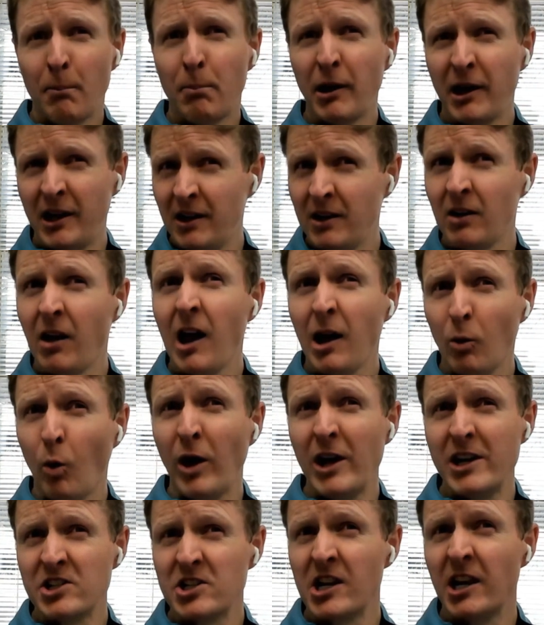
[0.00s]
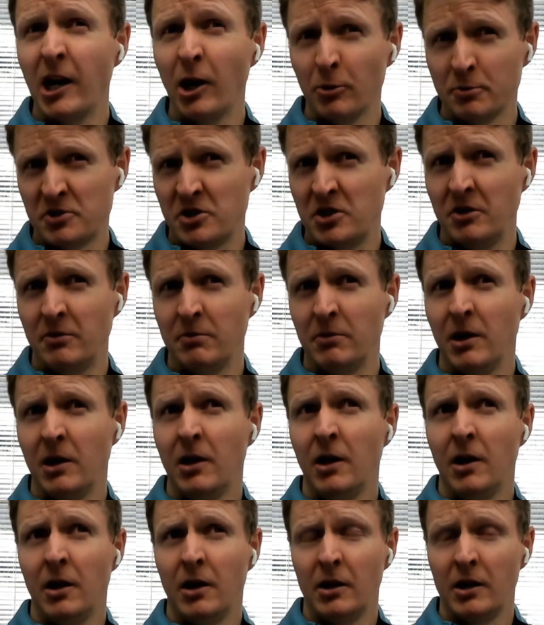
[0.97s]
But in a lot of ways, it helps them
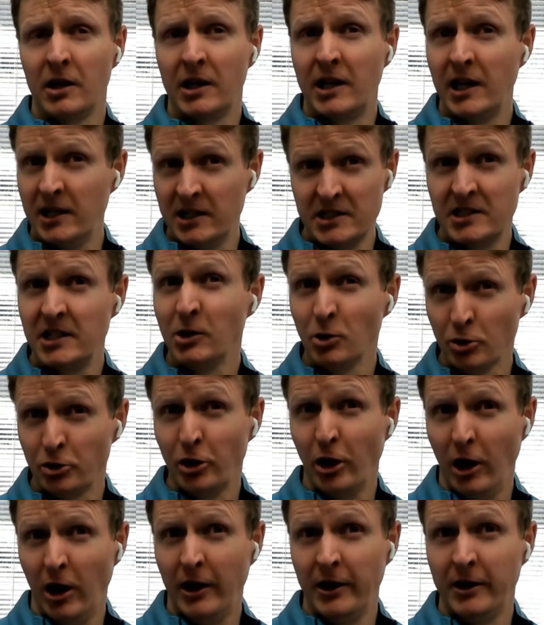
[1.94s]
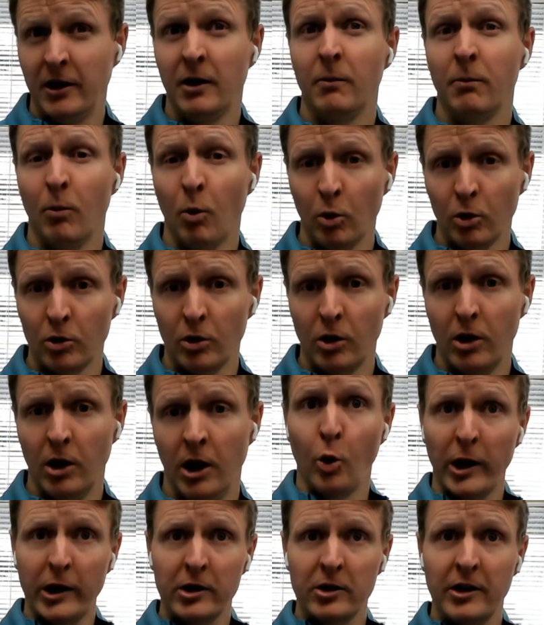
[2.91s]
get a deal done more
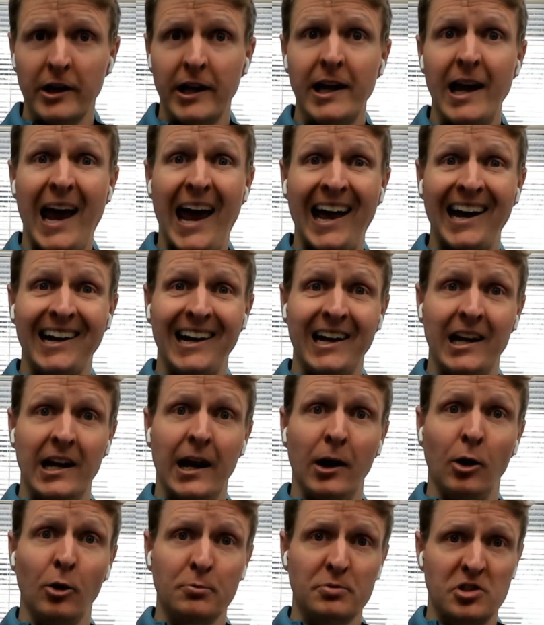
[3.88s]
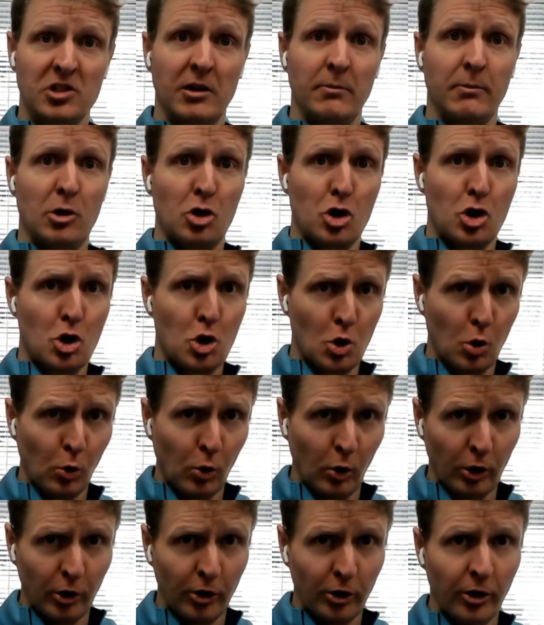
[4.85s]
quickly, and it helps them
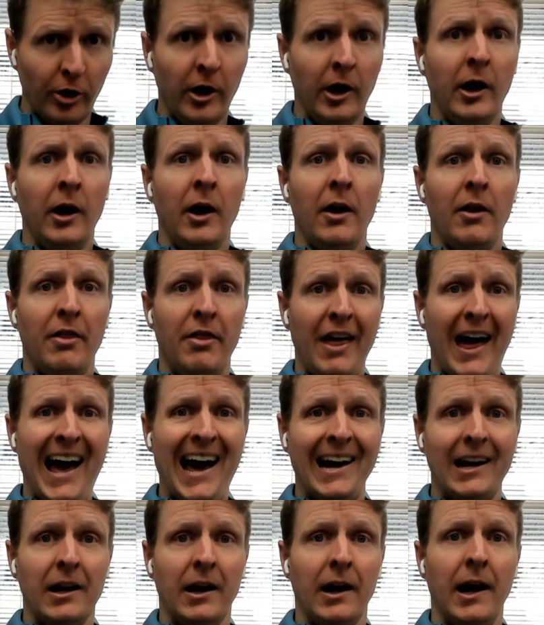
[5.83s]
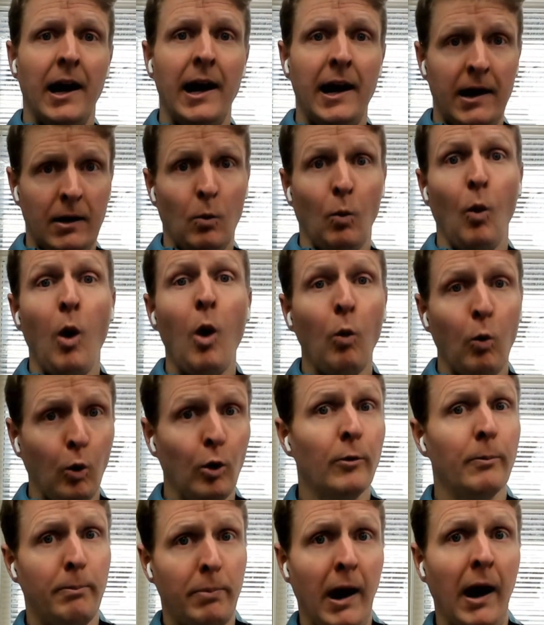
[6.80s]
ensure that, hey, what
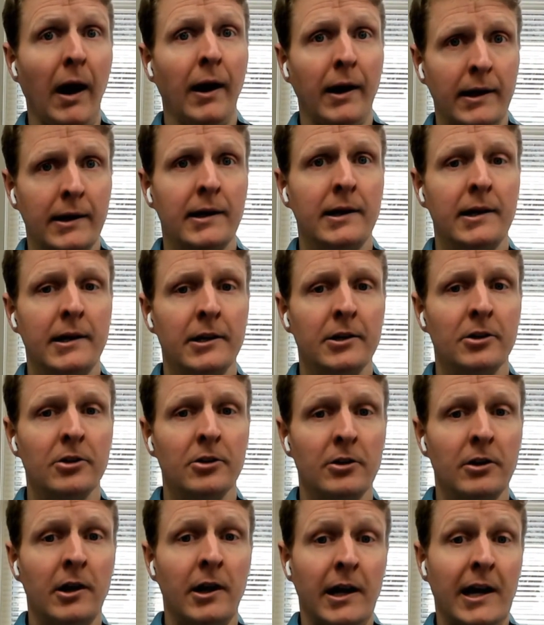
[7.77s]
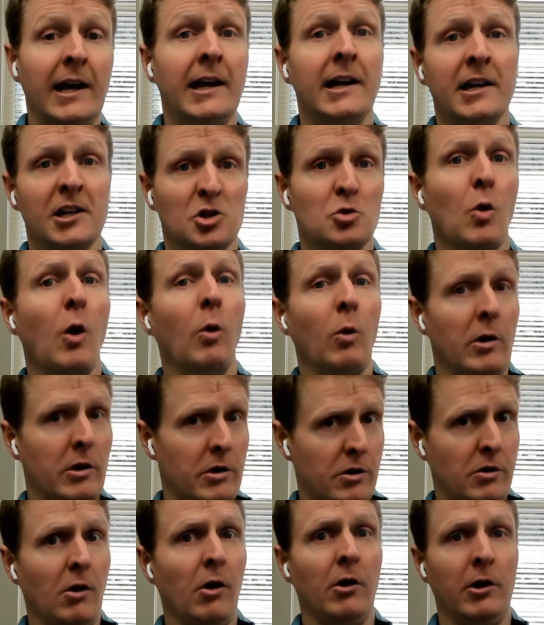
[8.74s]
we're buying here, it is what
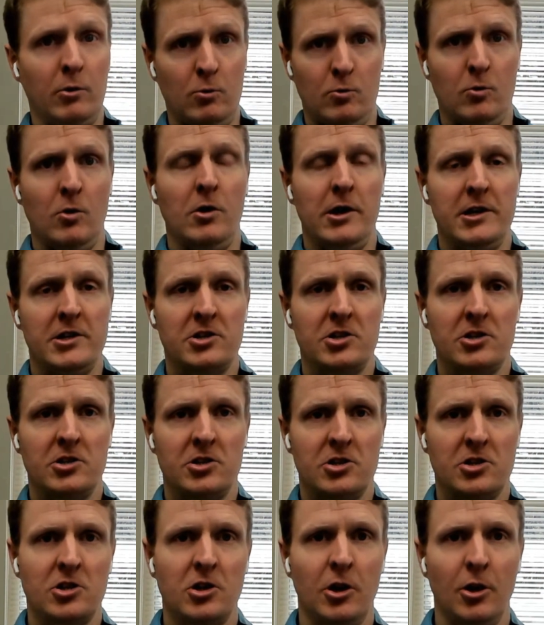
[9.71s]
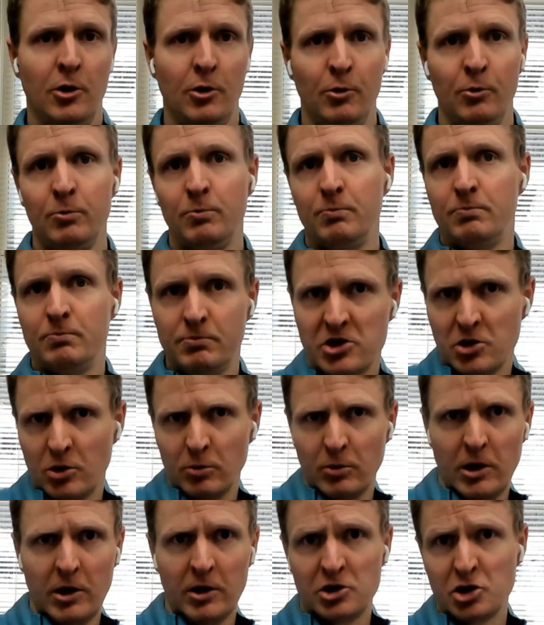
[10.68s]
we thought it was. So it's
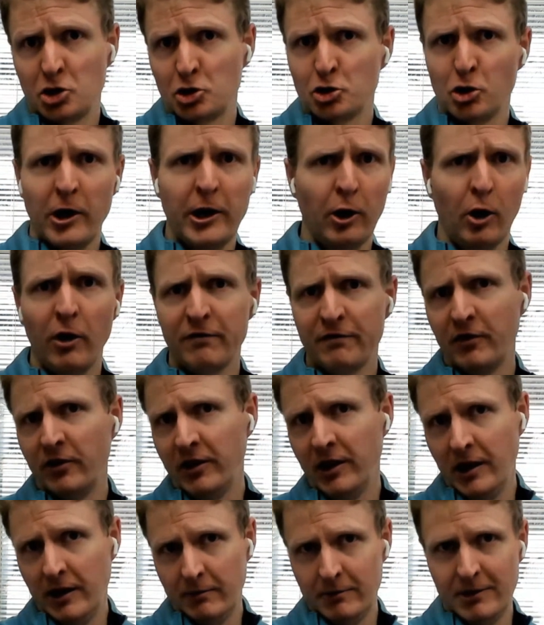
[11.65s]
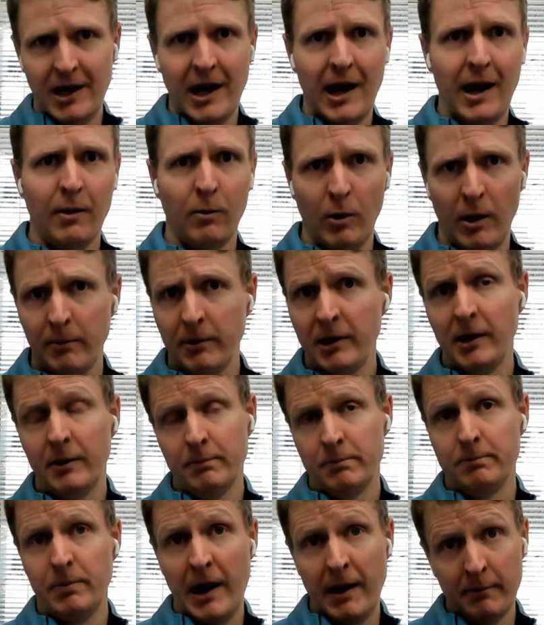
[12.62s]
a trade-off for them. Yeah, well,
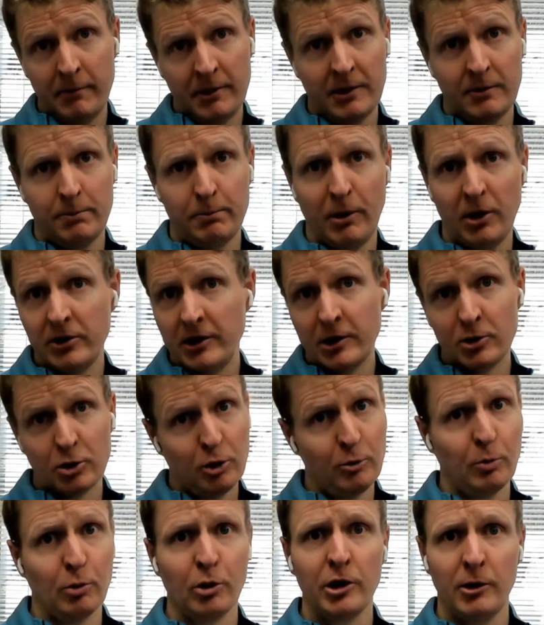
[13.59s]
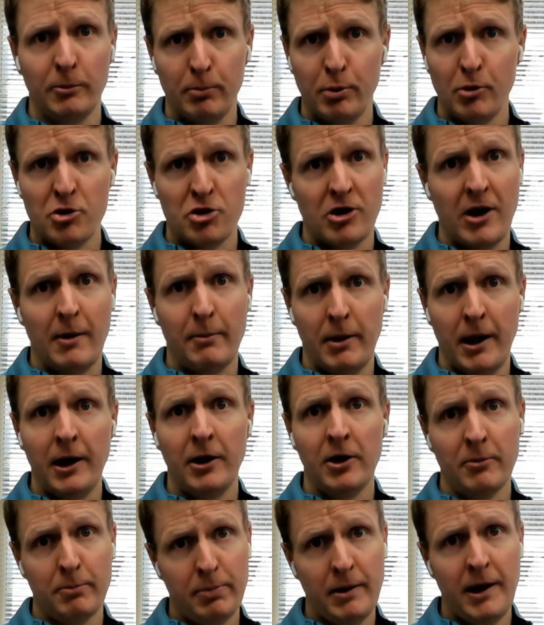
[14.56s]
I'm gonna Bundy Group, we're gonna push that
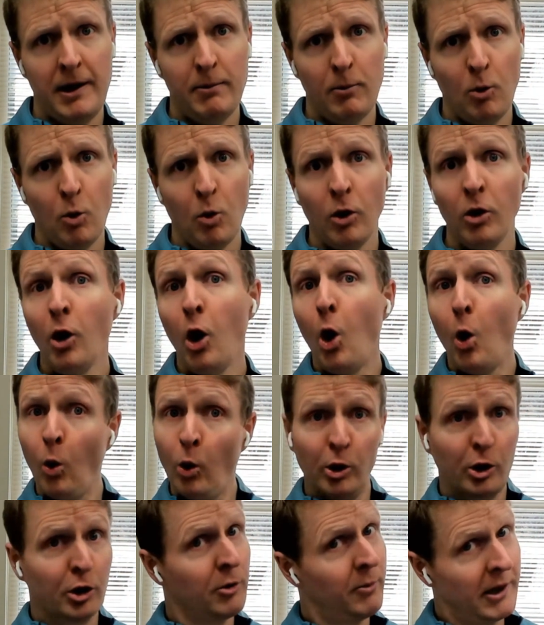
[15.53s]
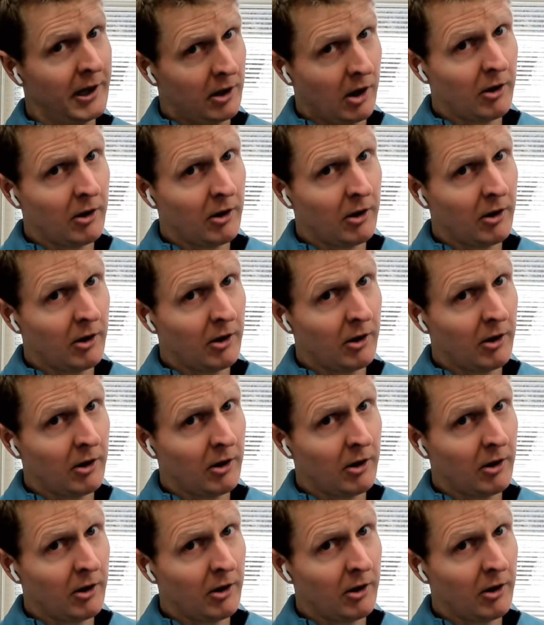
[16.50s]
buyer to pay more, or it could be